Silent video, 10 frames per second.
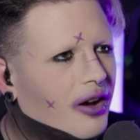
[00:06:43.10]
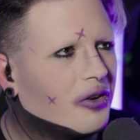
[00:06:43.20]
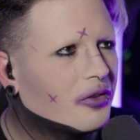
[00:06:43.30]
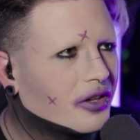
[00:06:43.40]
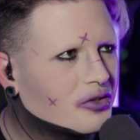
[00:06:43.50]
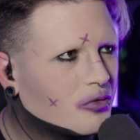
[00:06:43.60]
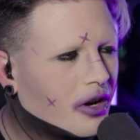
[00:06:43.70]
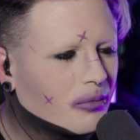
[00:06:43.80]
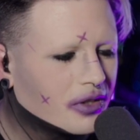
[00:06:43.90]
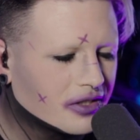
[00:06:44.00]
Oh, that's
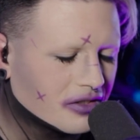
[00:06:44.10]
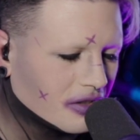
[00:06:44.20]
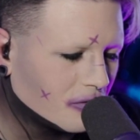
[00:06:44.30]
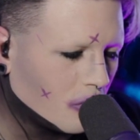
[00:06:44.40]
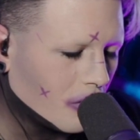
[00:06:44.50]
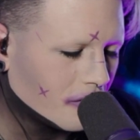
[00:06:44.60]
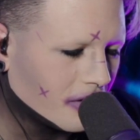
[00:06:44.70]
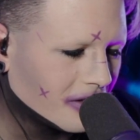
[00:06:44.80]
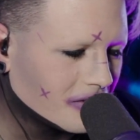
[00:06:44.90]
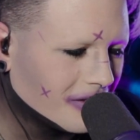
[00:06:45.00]
right, because they're four
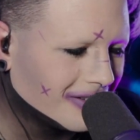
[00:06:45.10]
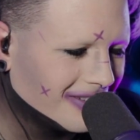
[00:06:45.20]
figures.